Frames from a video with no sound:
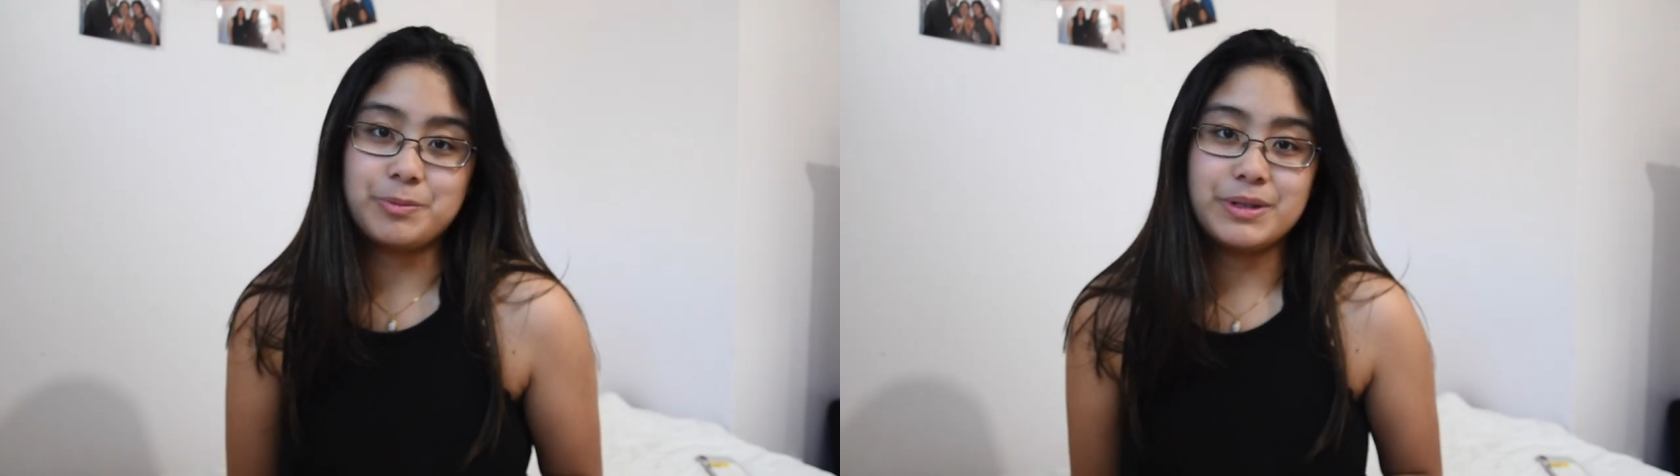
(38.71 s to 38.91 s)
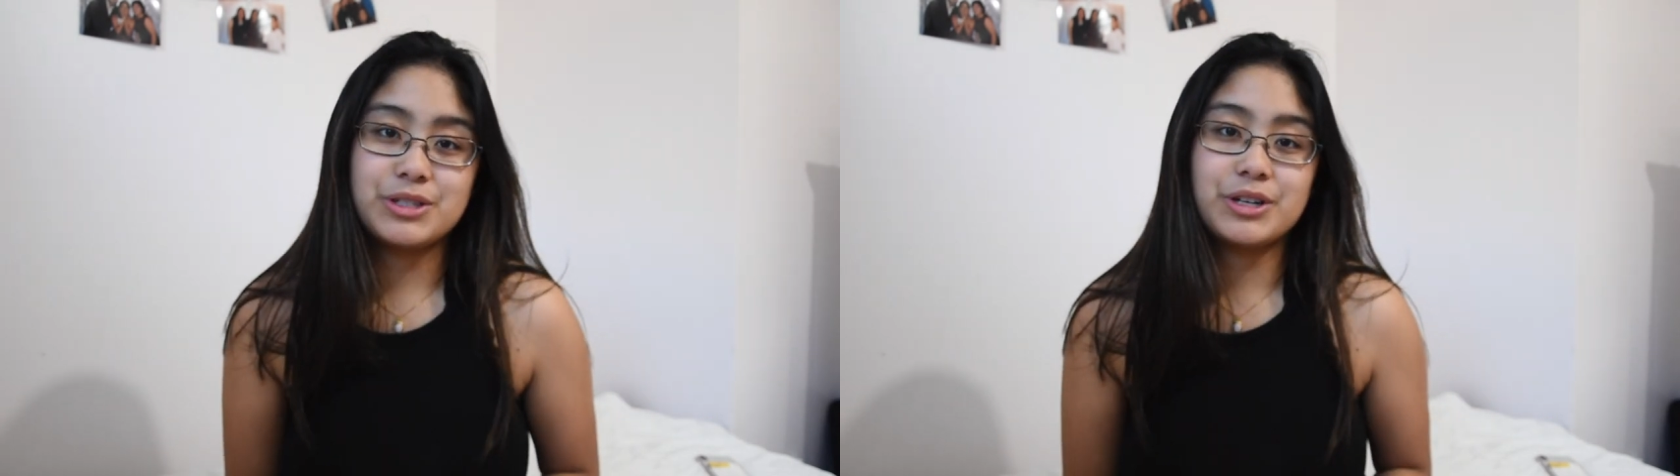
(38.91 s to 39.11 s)

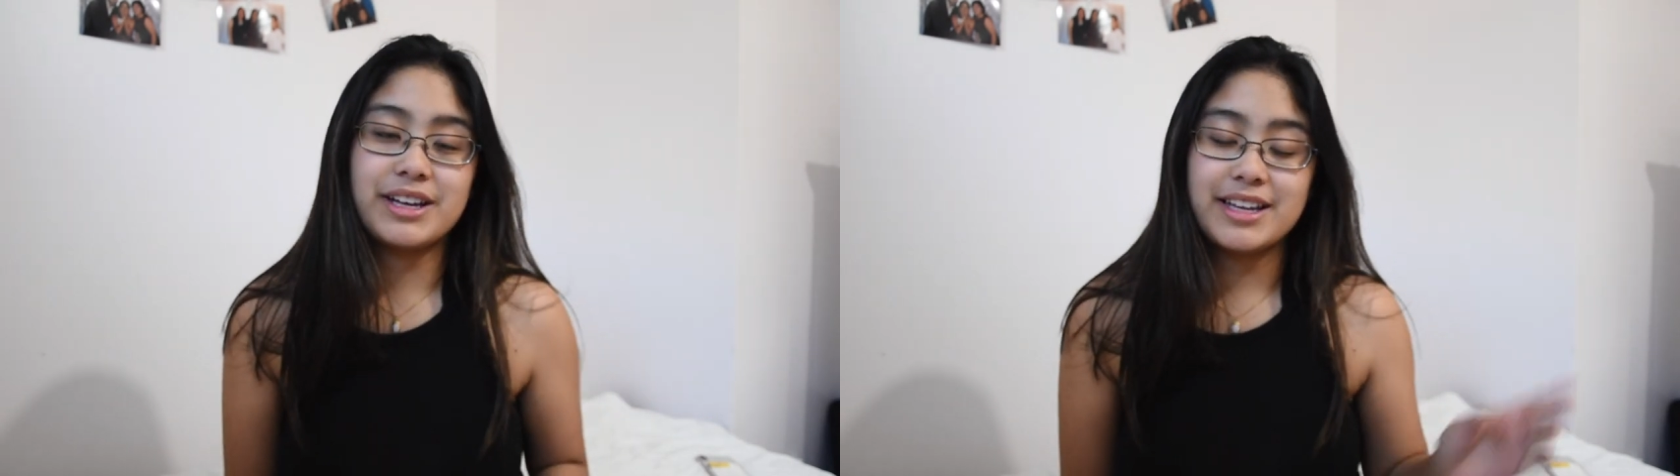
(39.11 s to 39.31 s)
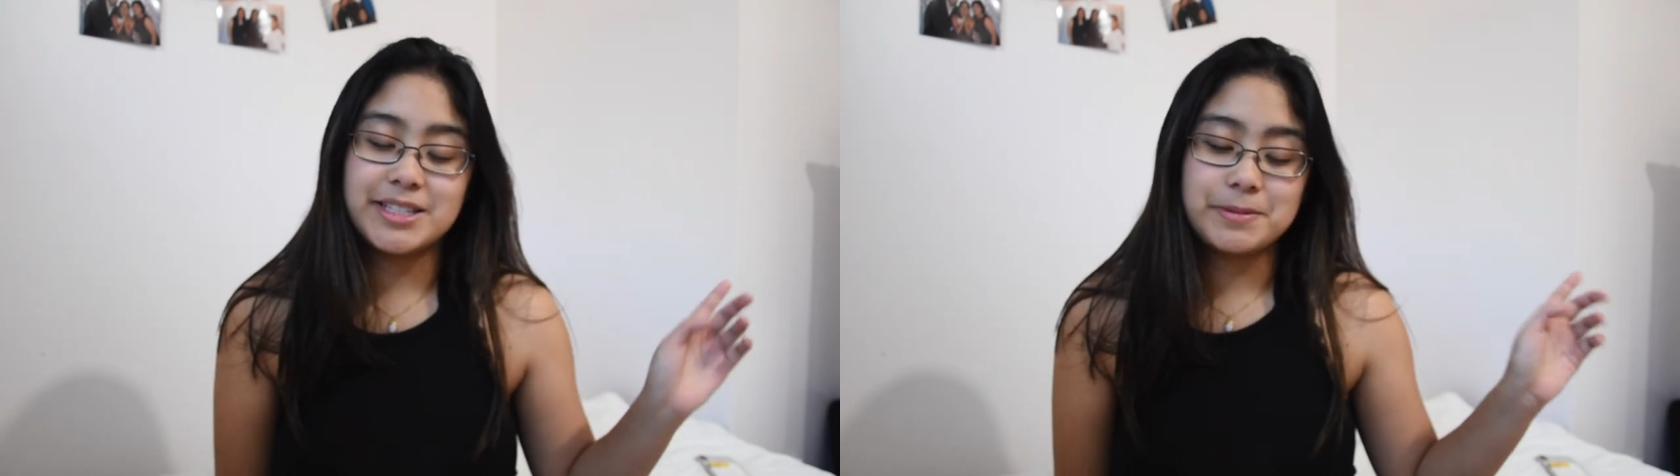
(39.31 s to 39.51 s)
be sure to
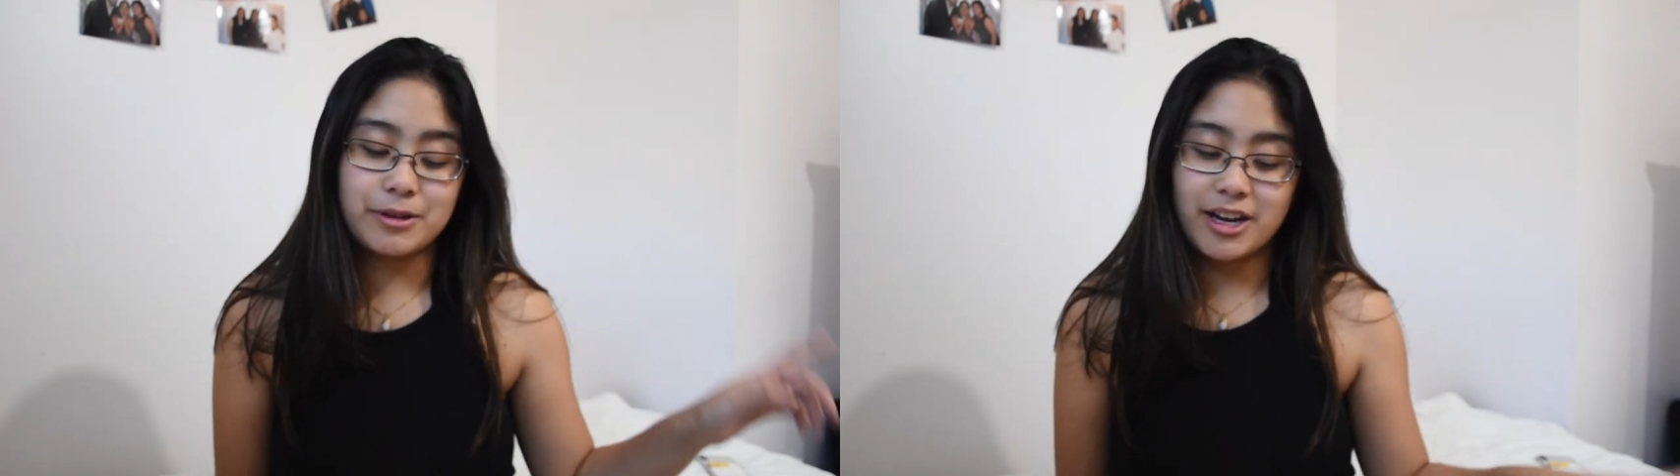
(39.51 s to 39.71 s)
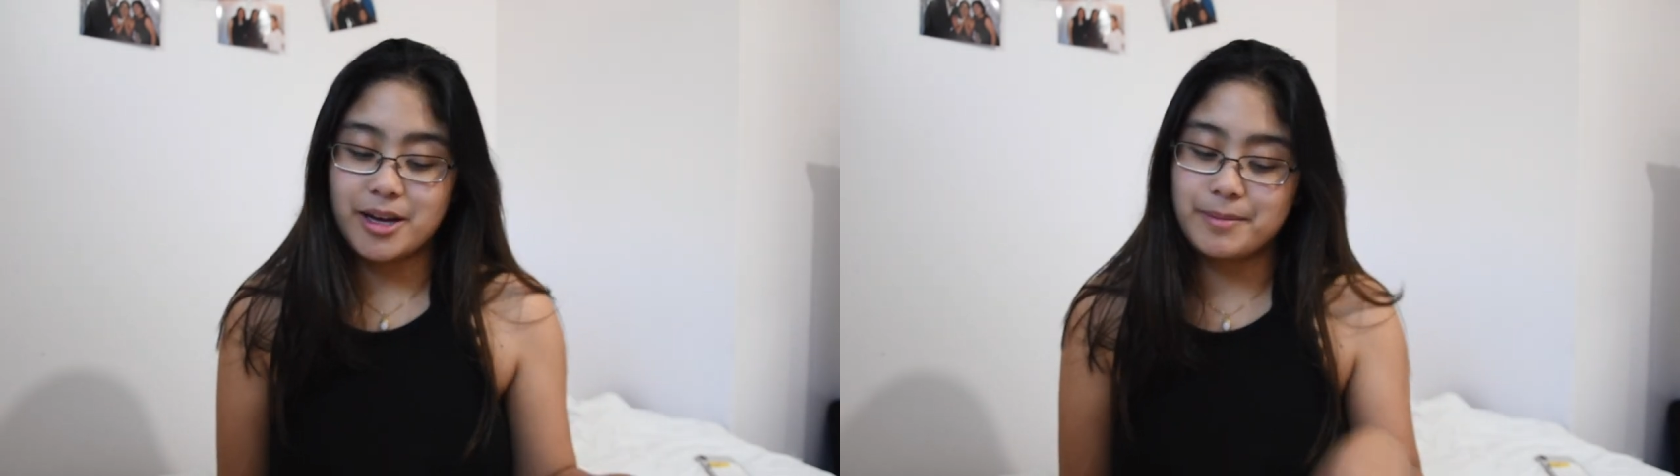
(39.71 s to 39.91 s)
hit
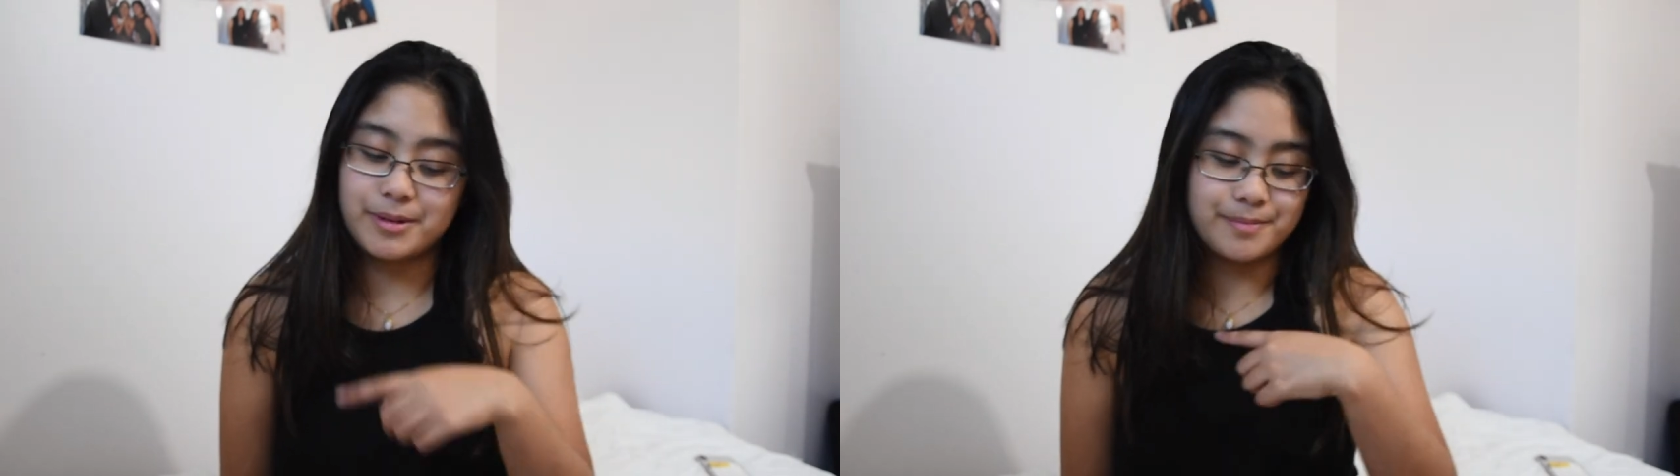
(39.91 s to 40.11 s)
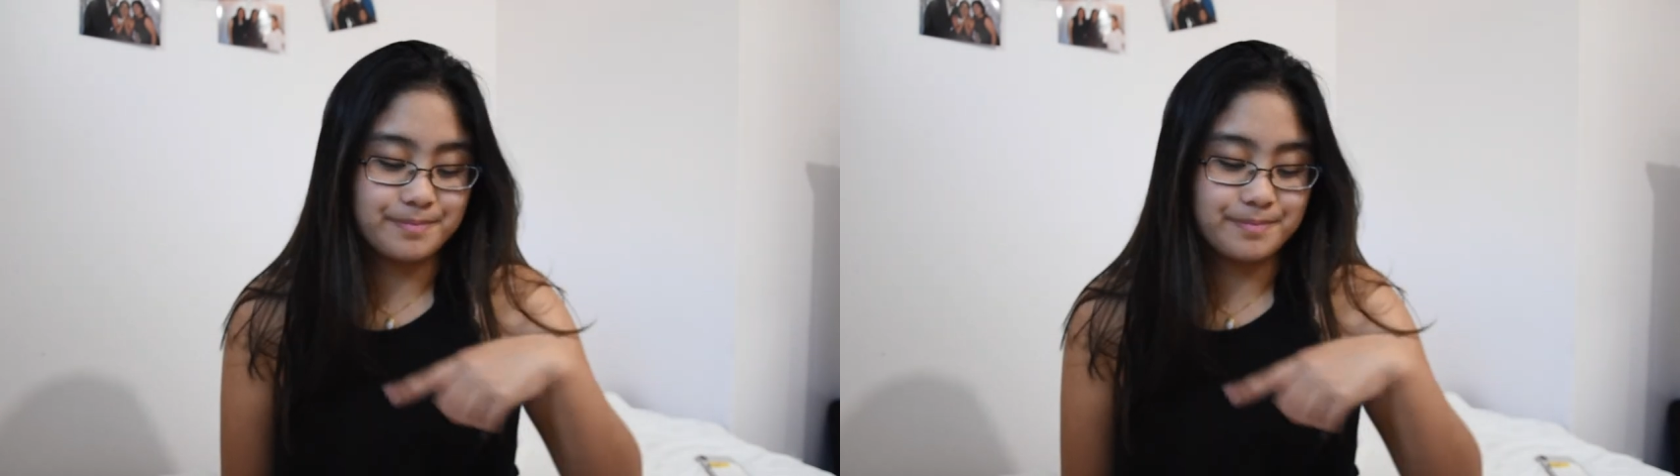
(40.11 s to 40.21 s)
subscribe